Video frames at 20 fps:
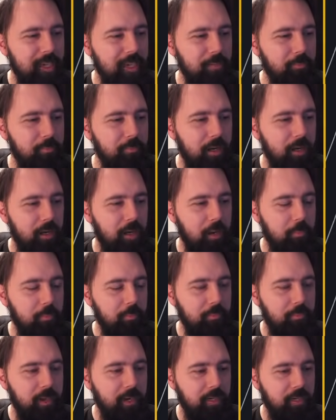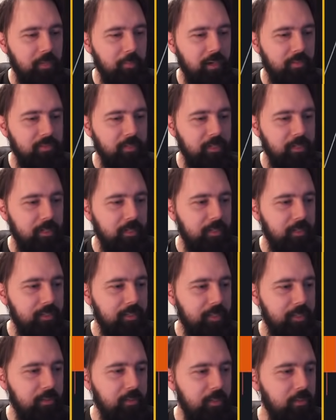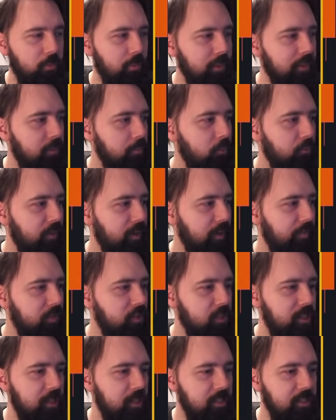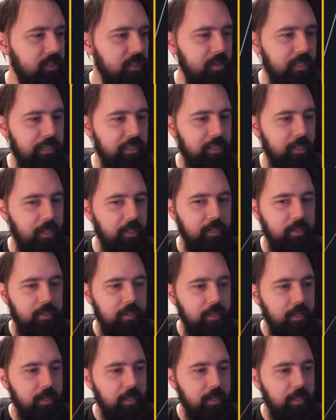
get back above the 20 moving average. That's the red line,